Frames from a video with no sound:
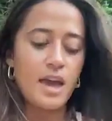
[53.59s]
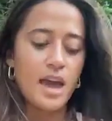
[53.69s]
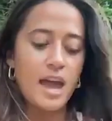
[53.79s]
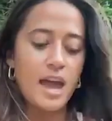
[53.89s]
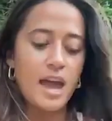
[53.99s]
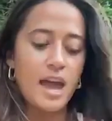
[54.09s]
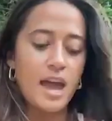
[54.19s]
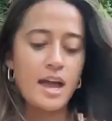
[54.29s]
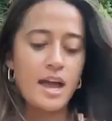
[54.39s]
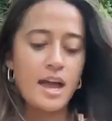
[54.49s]

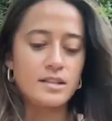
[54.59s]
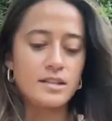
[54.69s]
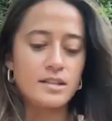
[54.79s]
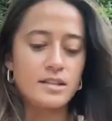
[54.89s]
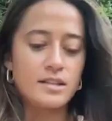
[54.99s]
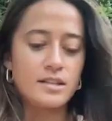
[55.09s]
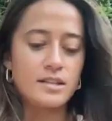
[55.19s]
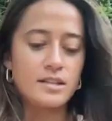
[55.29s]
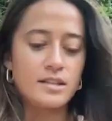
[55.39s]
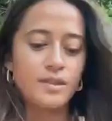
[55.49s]
And um,
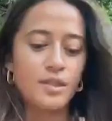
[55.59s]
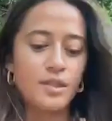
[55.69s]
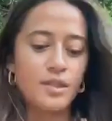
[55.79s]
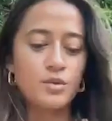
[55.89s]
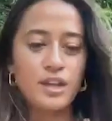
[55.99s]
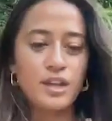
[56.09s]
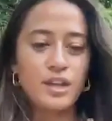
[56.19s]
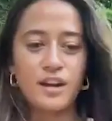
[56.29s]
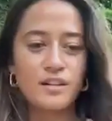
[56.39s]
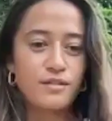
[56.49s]
through
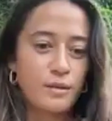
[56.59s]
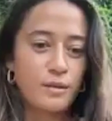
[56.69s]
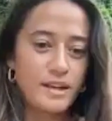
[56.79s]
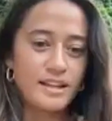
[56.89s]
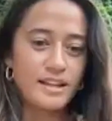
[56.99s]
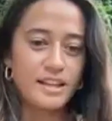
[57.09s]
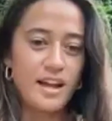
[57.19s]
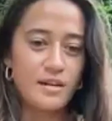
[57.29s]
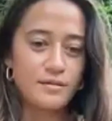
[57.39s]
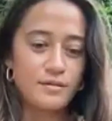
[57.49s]
their forbidden
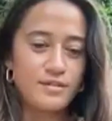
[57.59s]
love